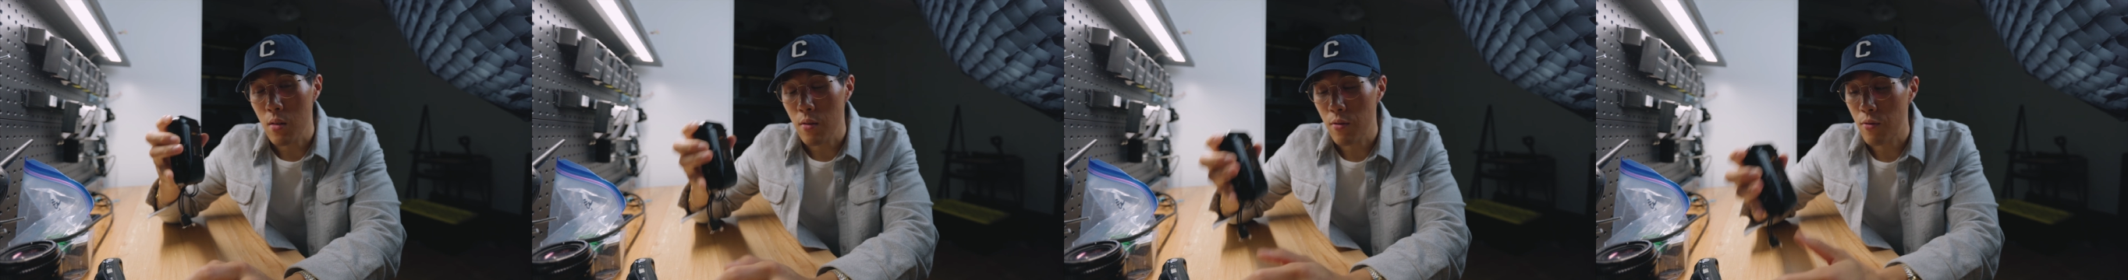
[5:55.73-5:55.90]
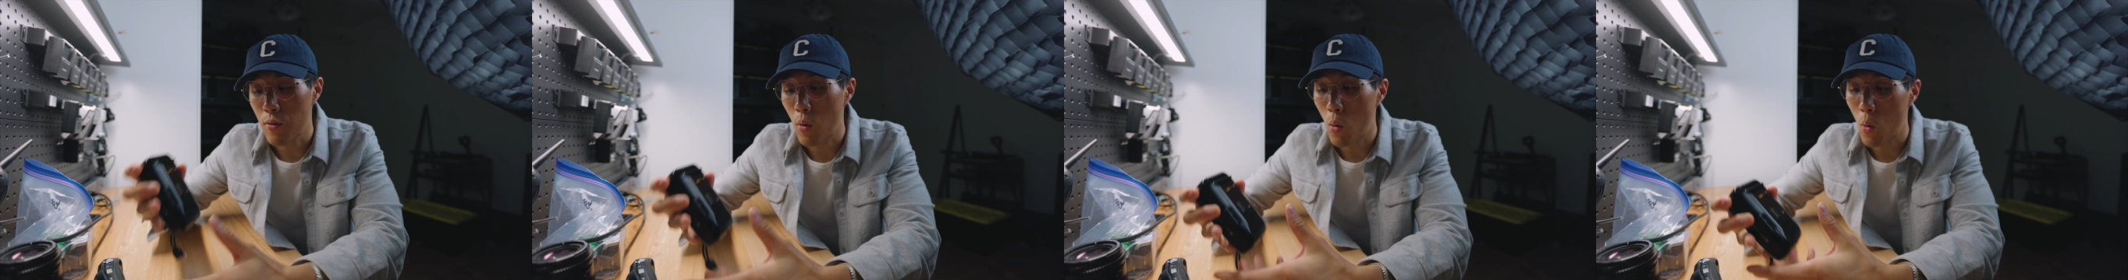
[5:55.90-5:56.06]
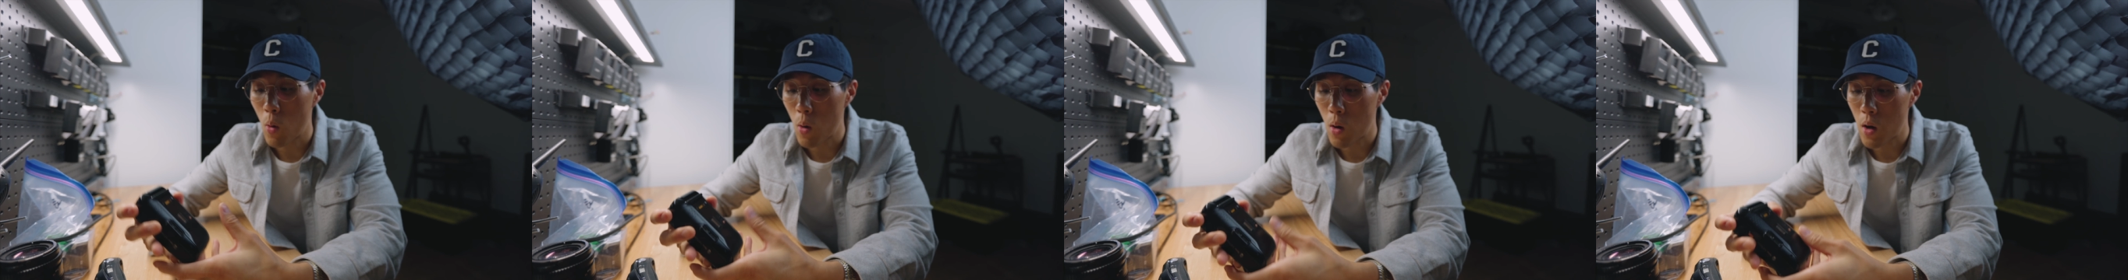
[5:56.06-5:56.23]

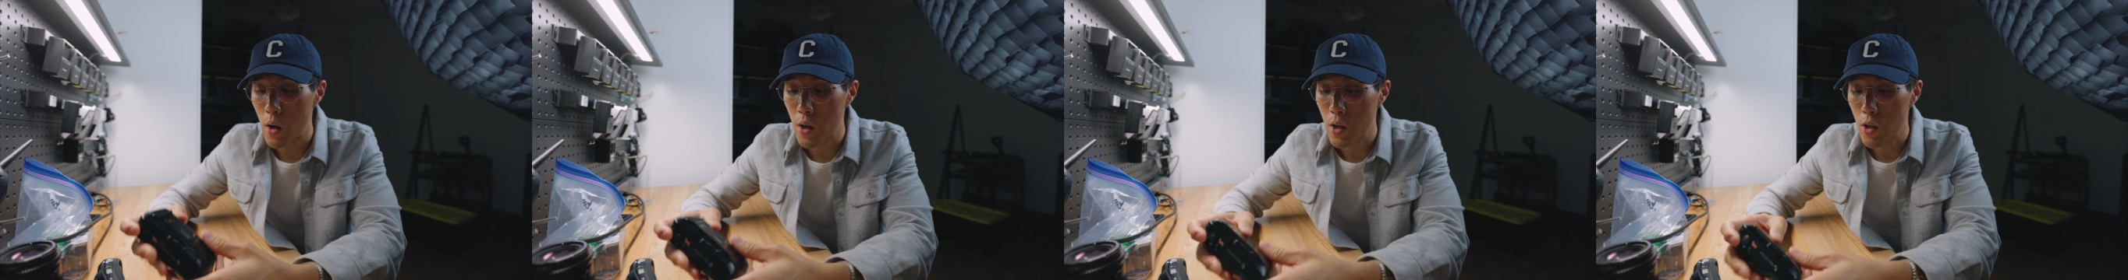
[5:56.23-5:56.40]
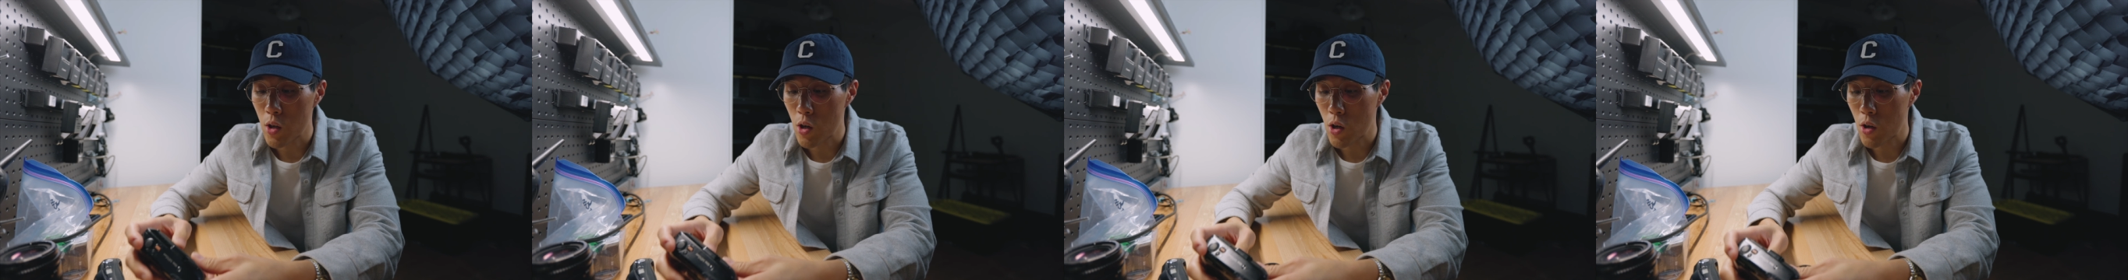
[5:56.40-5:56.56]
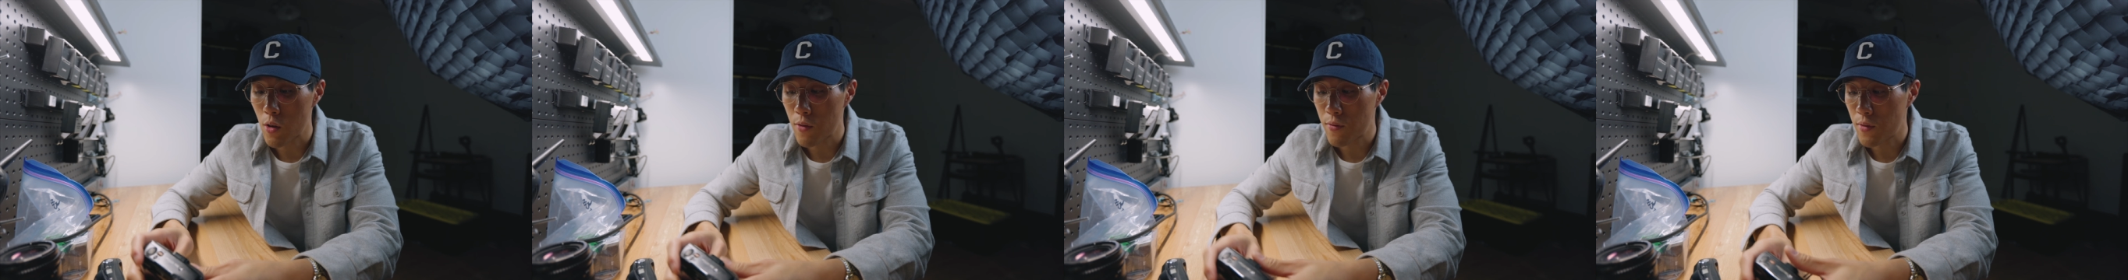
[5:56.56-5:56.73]
for
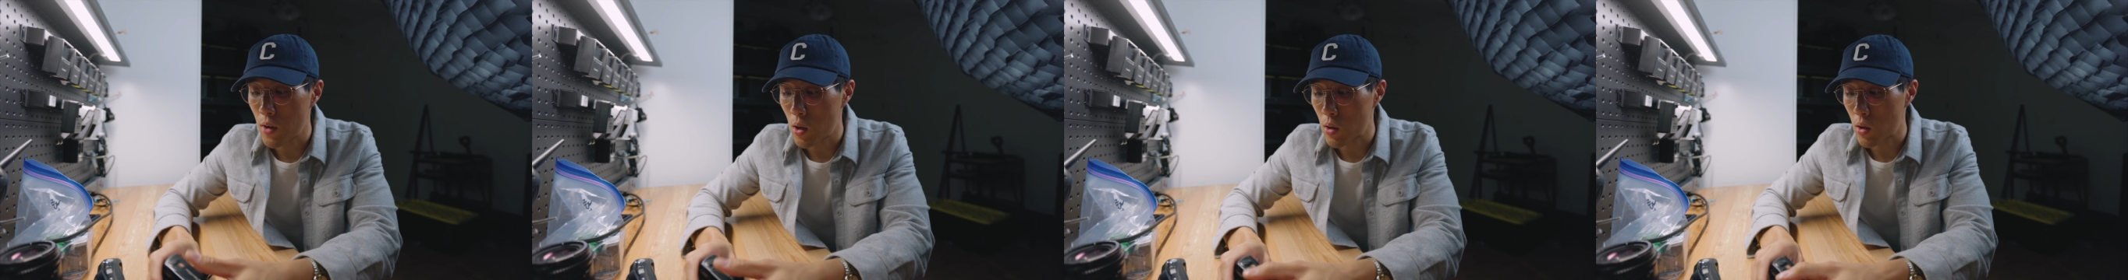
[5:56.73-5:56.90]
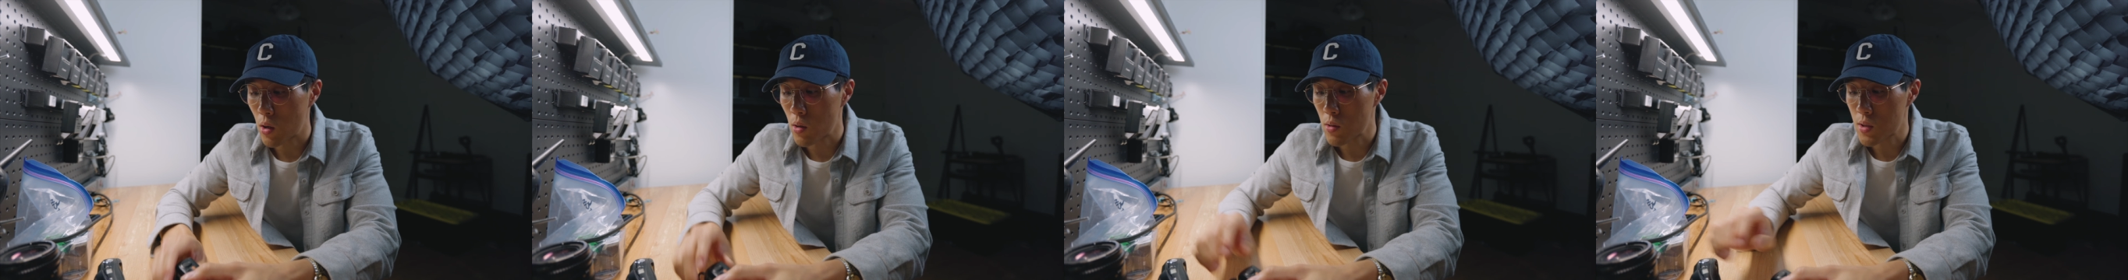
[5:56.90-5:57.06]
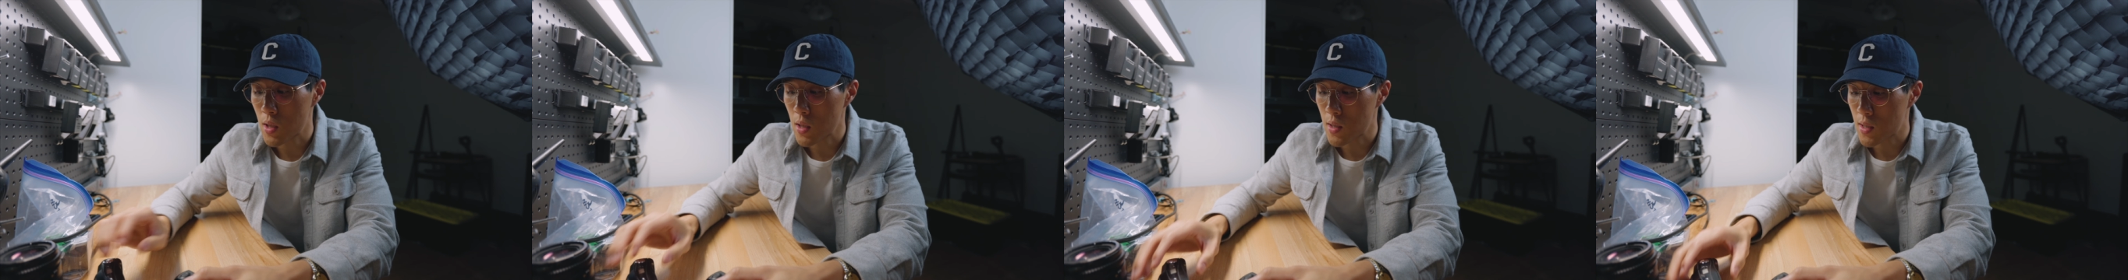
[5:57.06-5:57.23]
your
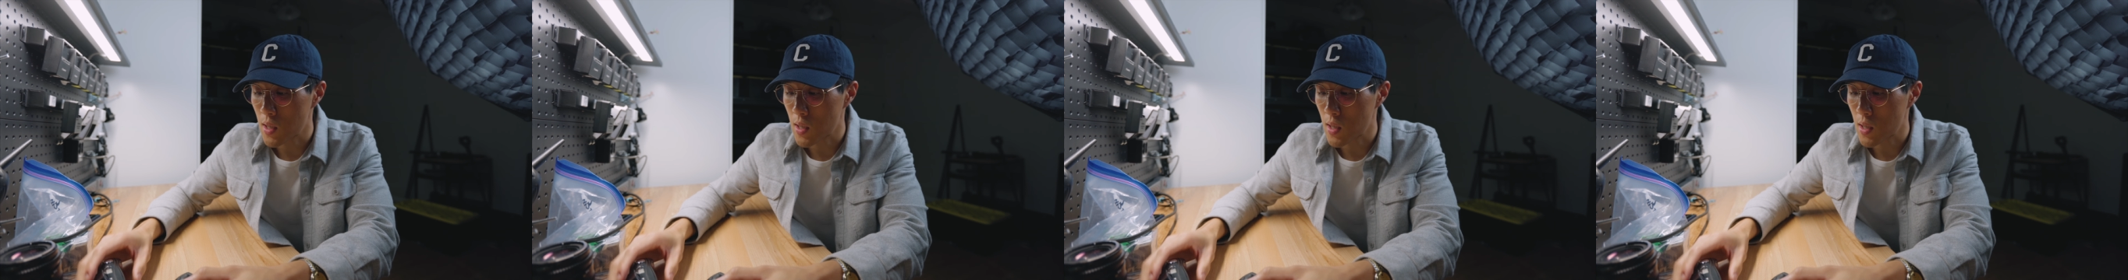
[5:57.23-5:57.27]
photos.